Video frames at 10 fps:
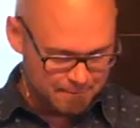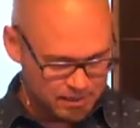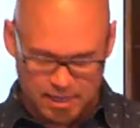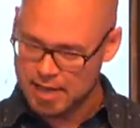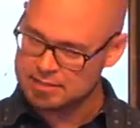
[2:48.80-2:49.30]

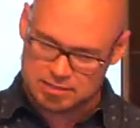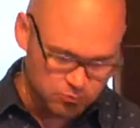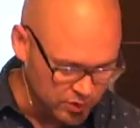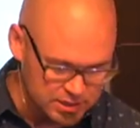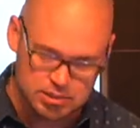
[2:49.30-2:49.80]
yes,
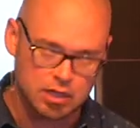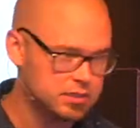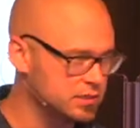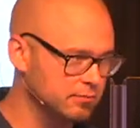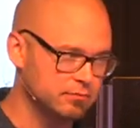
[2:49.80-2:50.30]
we saw
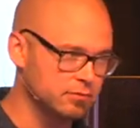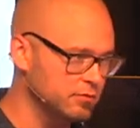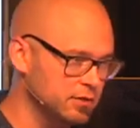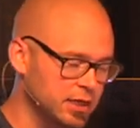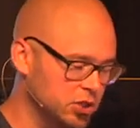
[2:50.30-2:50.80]
some
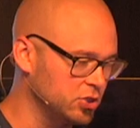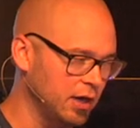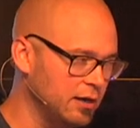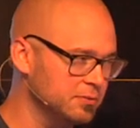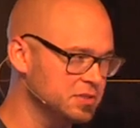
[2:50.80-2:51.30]

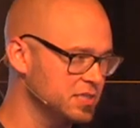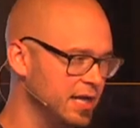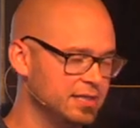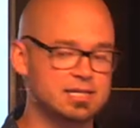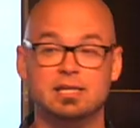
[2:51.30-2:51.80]
incredible
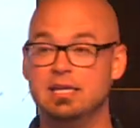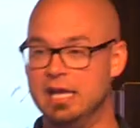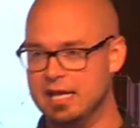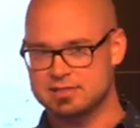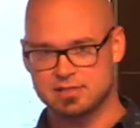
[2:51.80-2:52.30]
sights. And
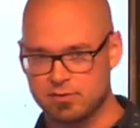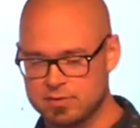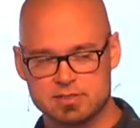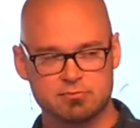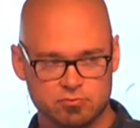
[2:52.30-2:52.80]
yes, there
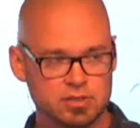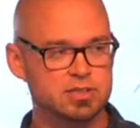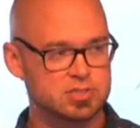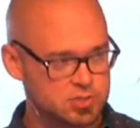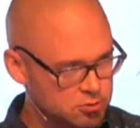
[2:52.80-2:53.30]
was some really
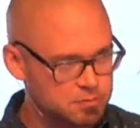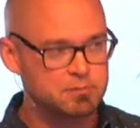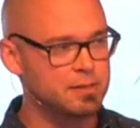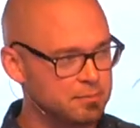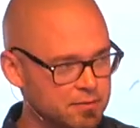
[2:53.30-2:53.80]
stupid
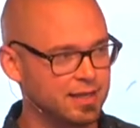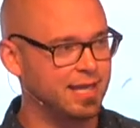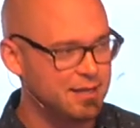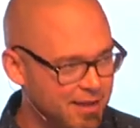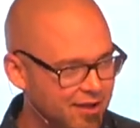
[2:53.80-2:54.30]
people that
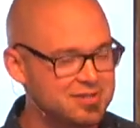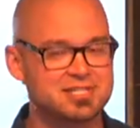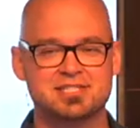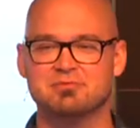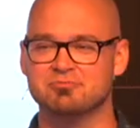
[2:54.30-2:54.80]
came out and
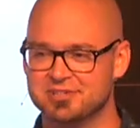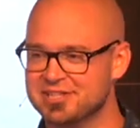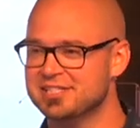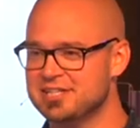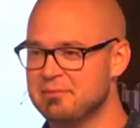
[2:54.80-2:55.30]
did some
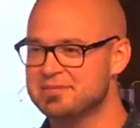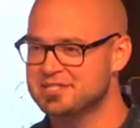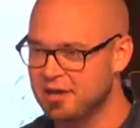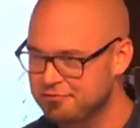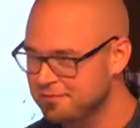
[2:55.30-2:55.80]
really dumb
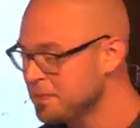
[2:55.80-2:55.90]
stuff.